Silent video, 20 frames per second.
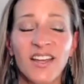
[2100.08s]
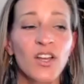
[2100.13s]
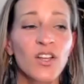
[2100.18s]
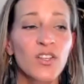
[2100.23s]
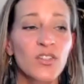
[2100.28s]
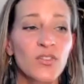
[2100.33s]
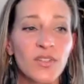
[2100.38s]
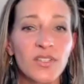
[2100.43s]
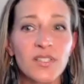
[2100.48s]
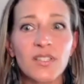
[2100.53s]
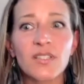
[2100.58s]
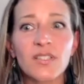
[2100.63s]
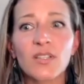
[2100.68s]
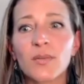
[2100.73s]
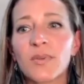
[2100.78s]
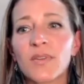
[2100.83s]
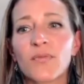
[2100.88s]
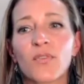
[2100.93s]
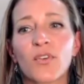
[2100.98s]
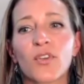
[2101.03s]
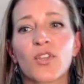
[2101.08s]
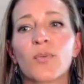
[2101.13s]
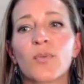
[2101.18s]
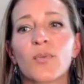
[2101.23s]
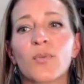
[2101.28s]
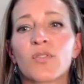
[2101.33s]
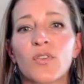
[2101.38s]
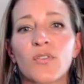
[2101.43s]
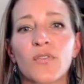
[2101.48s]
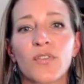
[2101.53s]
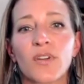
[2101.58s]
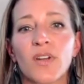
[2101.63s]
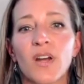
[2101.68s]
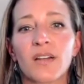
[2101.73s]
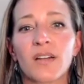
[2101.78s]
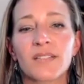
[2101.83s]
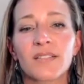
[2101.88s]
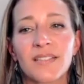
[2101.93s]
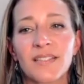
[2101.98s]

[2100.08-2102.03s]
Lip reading: So this is going to be for humans or for dogs.